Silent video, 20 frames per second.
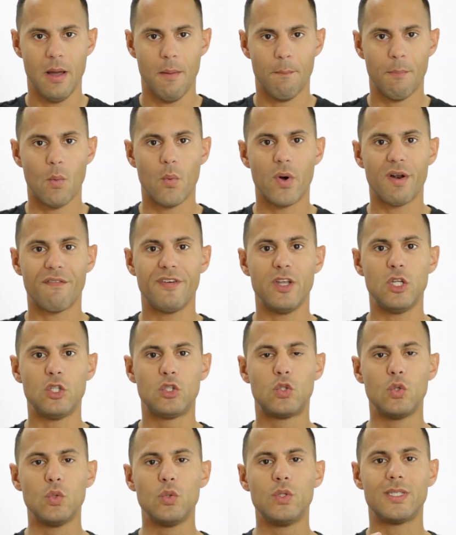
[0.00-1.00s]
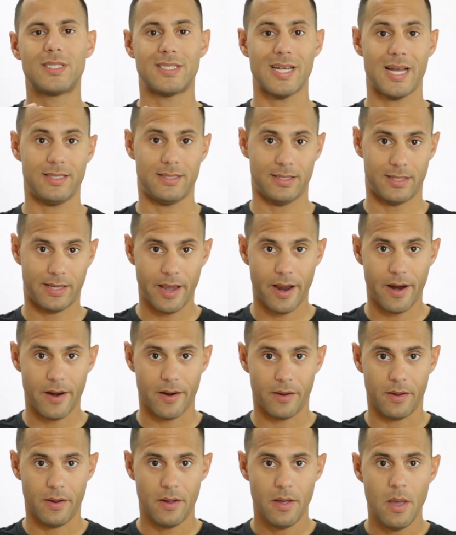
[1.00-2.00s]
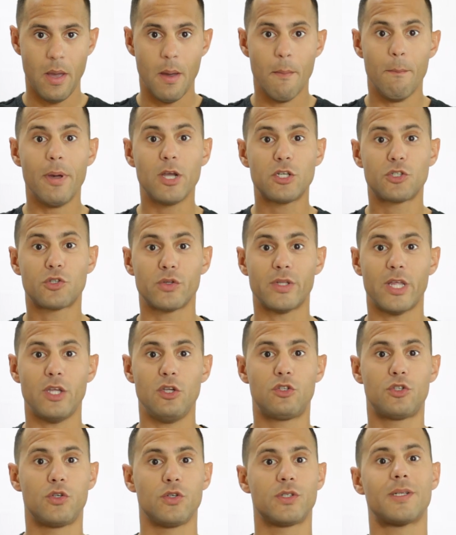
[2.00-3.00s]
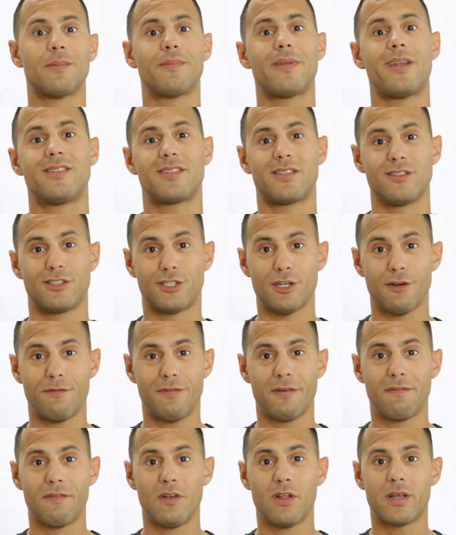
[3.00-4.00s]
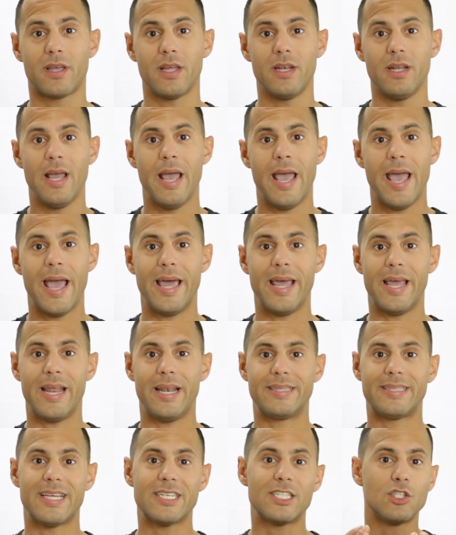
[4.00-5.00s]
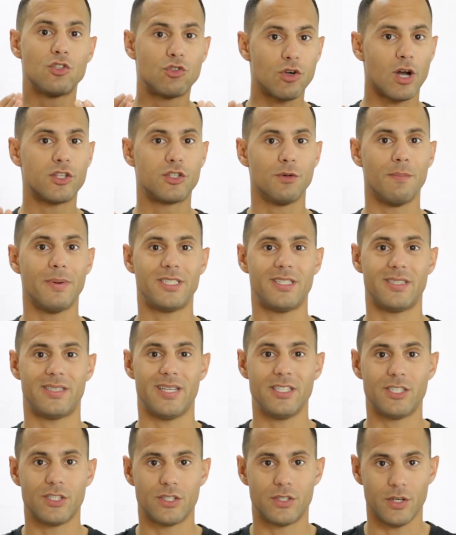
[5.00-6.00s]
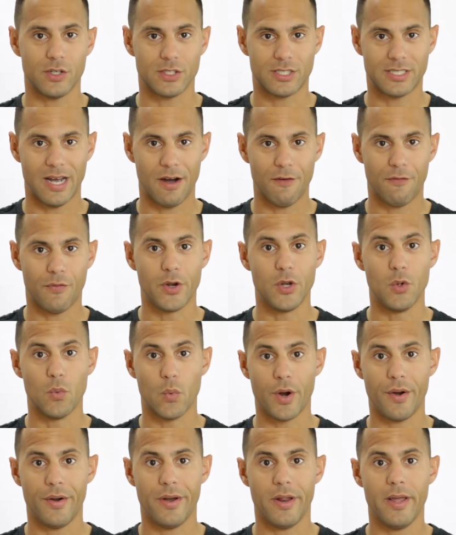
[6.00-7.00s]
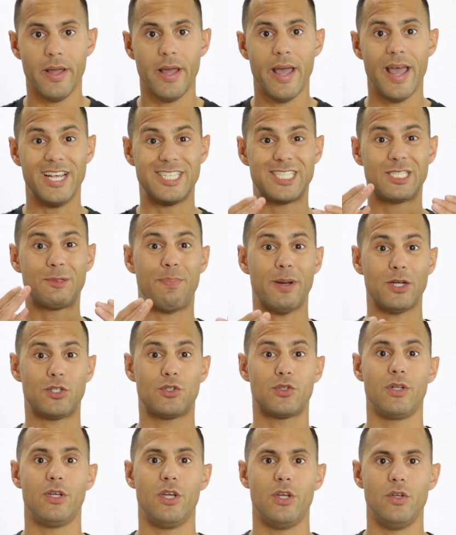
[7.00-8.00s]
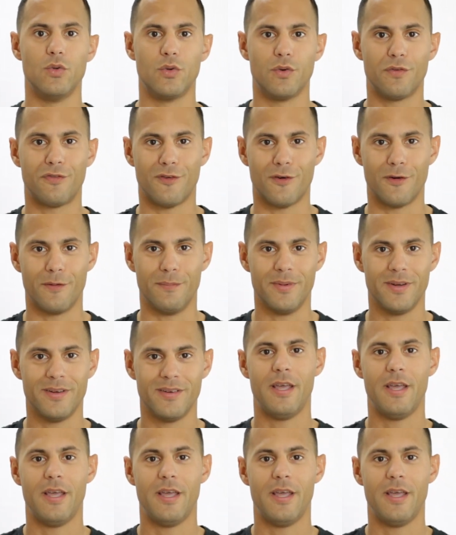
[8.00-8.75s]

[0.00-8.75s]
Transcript: But whatever you do decide to carry, make sure that you choose something that's conservative looking and doesn't draw too much attention to yourself when you're wearing it, especially in uniform.